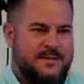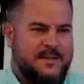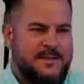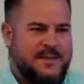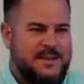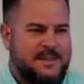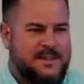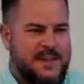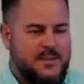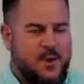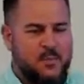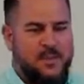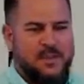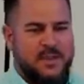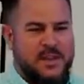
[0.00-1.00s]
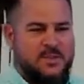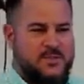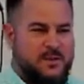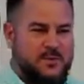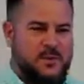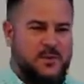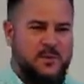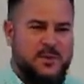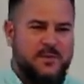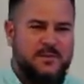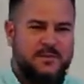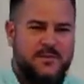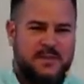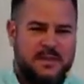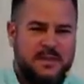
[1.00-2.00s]
He's like, don't put that drift on me.
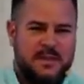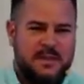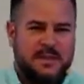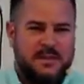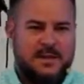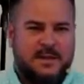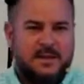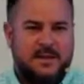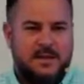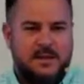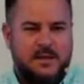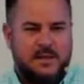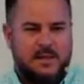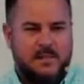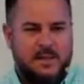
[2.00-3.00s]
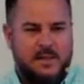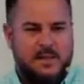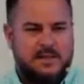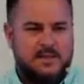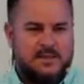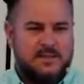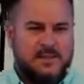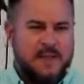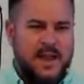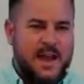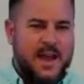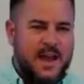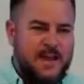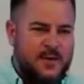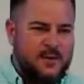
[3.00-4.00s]
But this is the
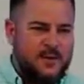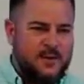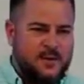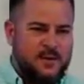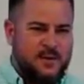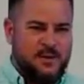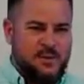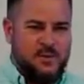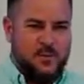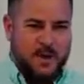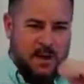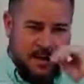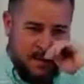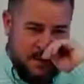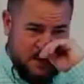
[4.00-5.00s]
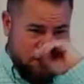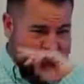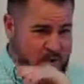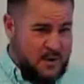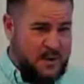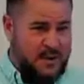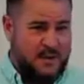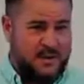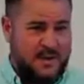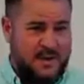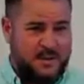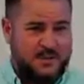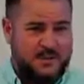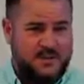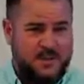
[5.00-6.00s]
guy who could do American Ninja Warrior
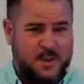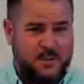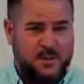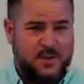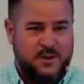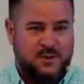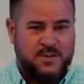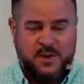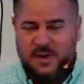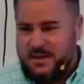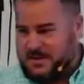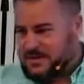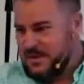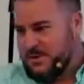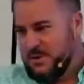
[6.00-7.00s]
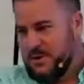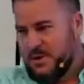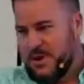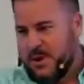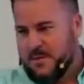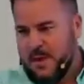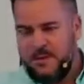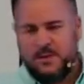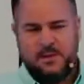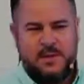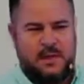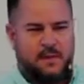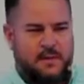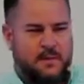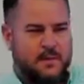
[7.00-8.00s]
like just a couple years ago. He could still do that. I'm not putting
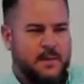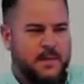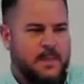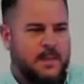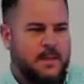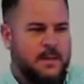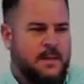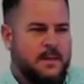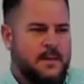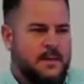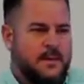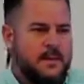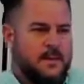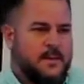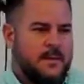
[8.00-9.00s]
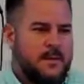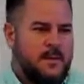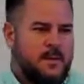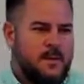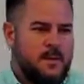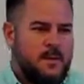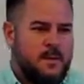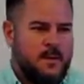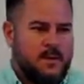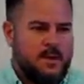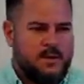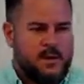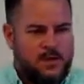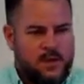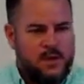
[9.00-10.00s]
that on him. But
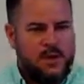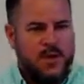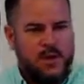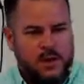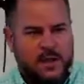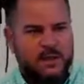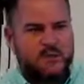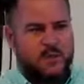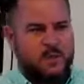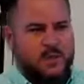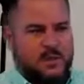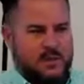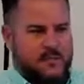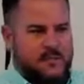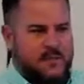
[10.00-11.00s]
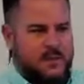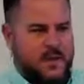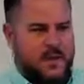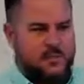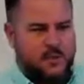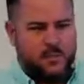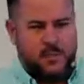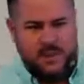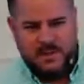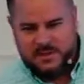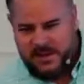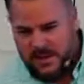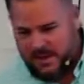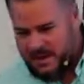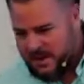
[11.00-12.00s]
there's a thing called entropy. Entropy is
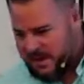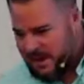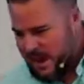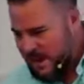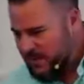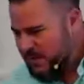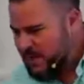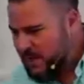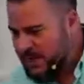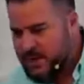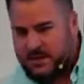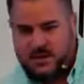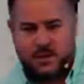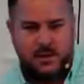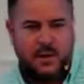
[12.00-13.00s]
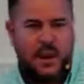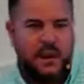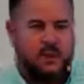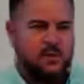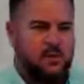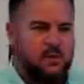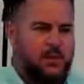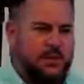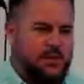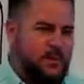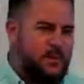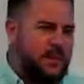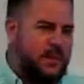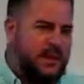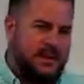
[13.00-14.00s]
that everything that's created will reach a
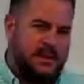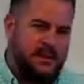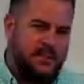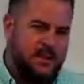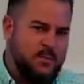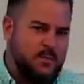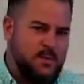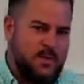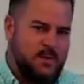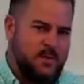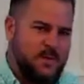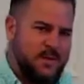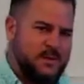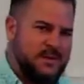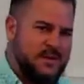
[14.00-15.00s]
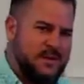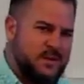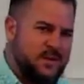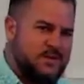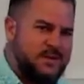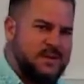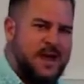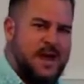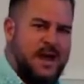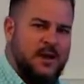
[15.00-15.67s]
peak and at some point it will continue to die or